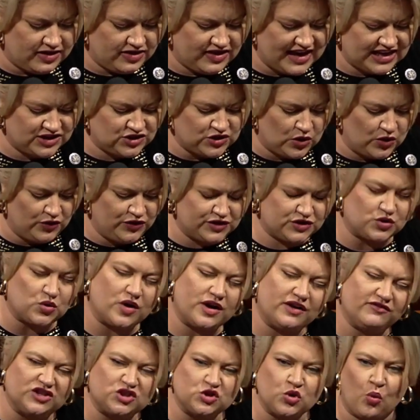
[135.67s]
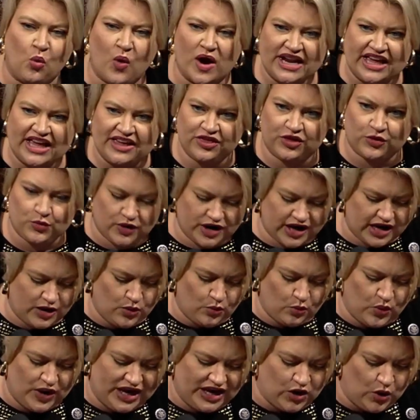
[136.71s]
They told the story of a
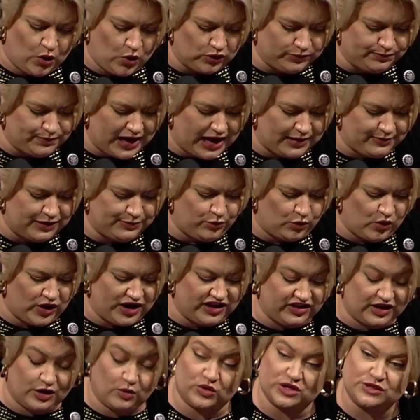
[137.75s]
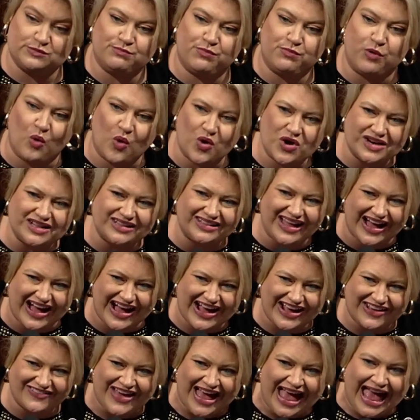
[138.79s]
23-week-old baby boy that was born
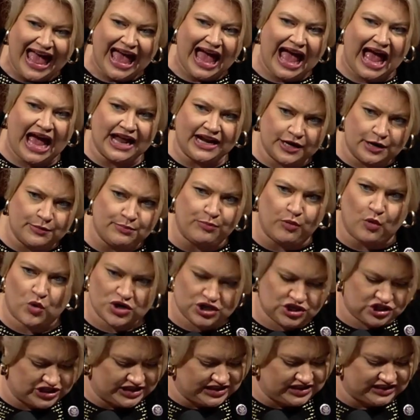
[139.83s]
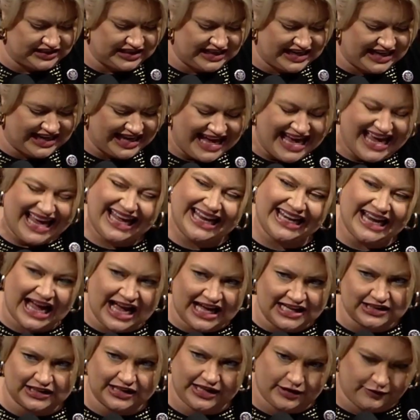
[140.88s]
alive at an abortion clinic in
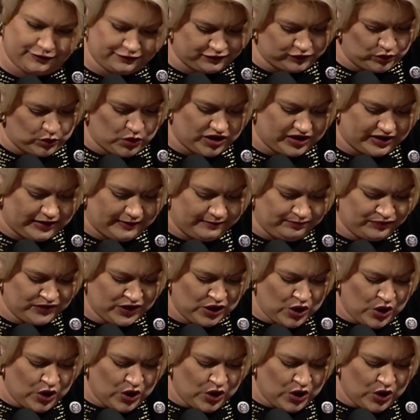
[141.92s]
Hialeah, Florida.